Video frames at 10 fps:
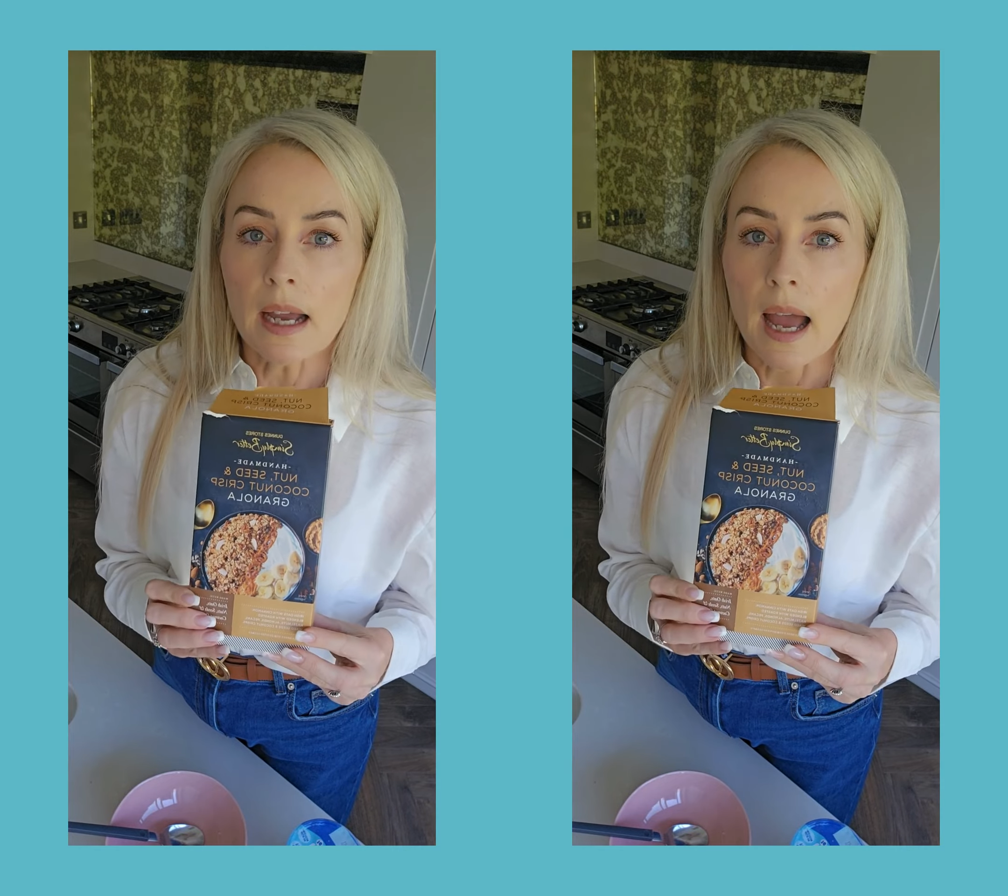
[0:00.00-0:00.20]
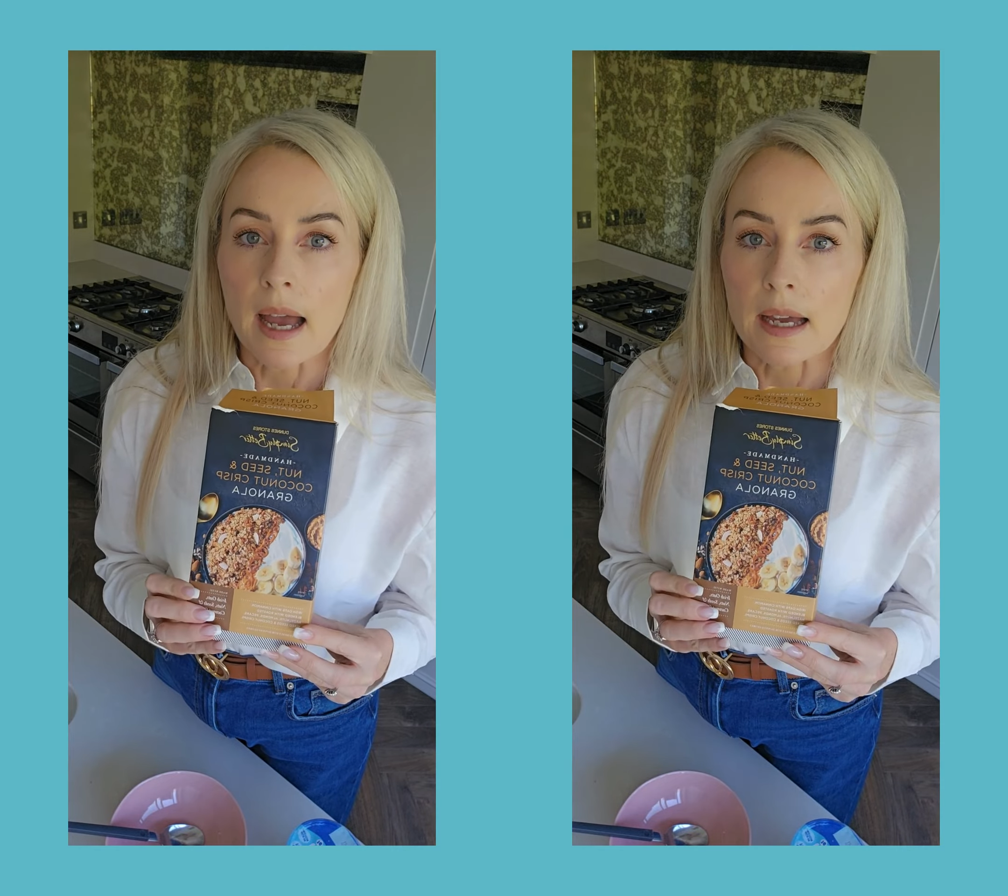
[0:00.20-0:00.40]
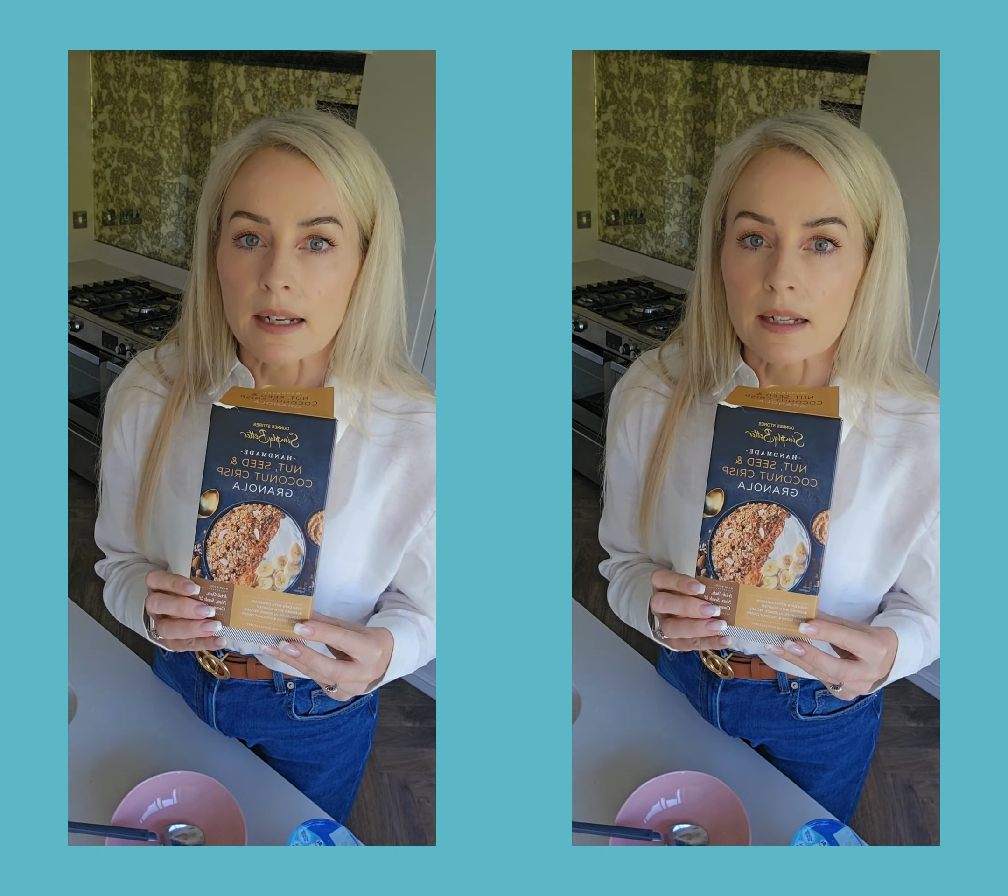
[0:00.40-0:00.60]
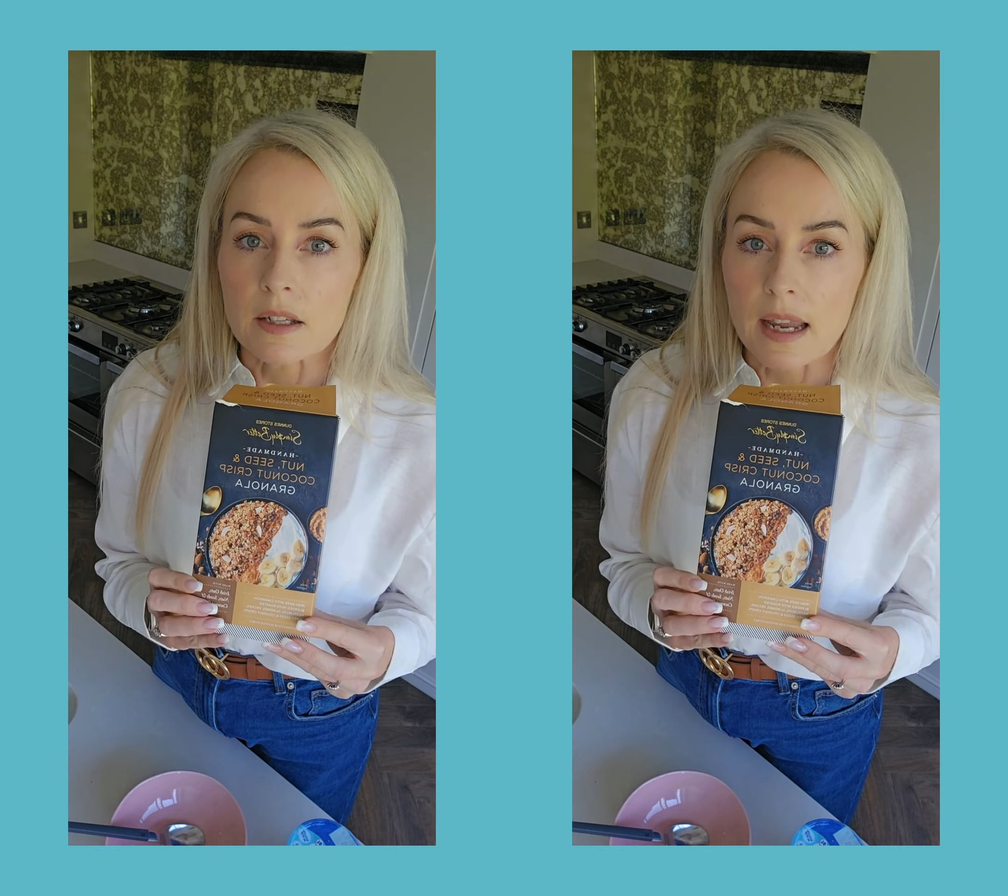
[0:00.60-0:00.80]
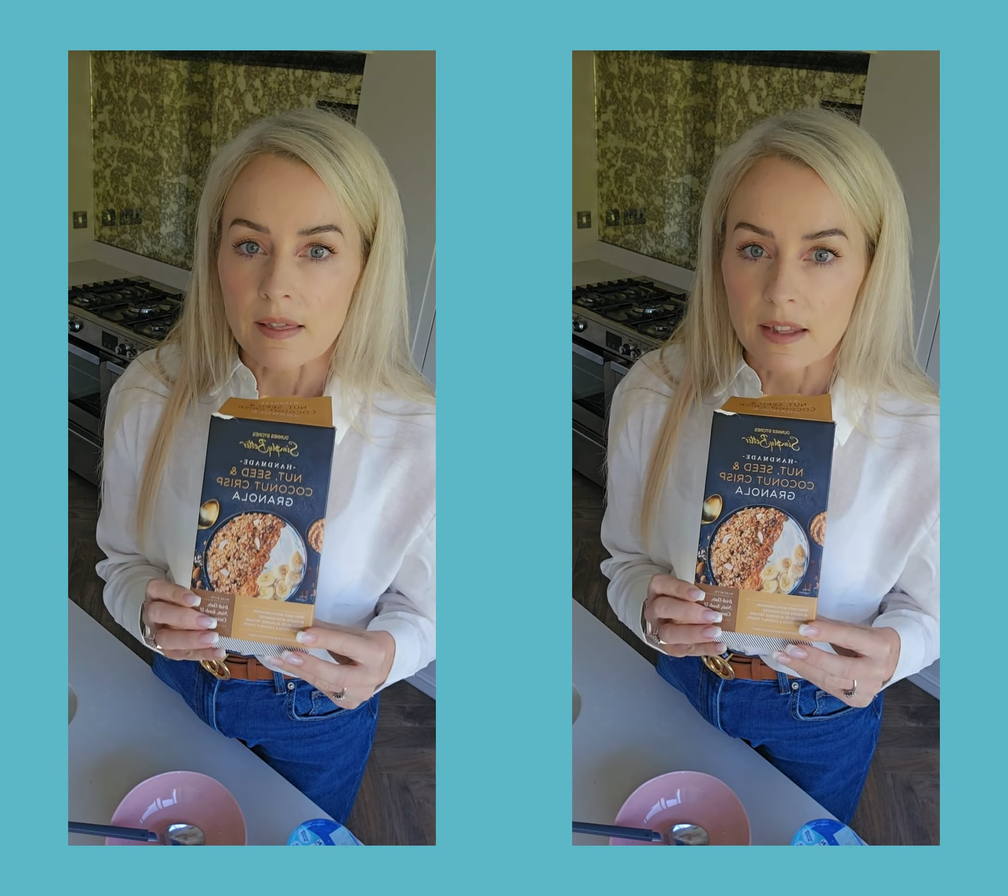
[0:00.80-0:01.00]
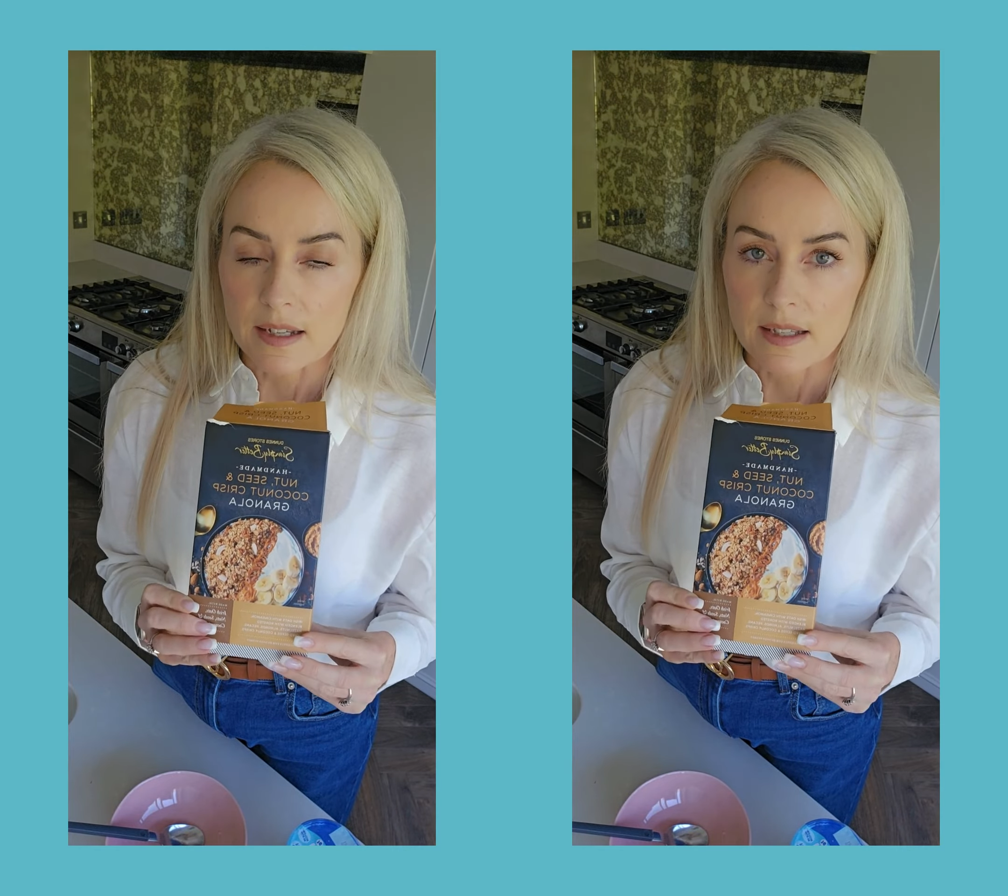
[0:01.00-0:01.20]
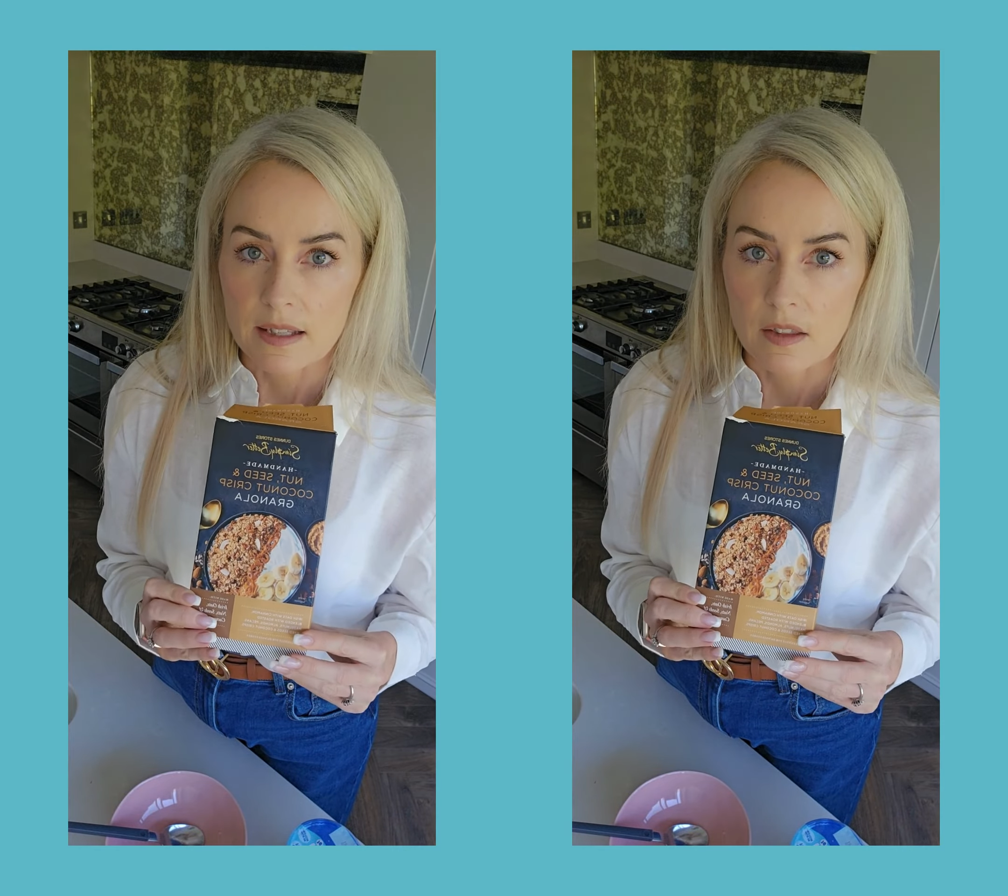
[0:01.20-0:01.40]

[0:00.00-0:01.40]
And in this,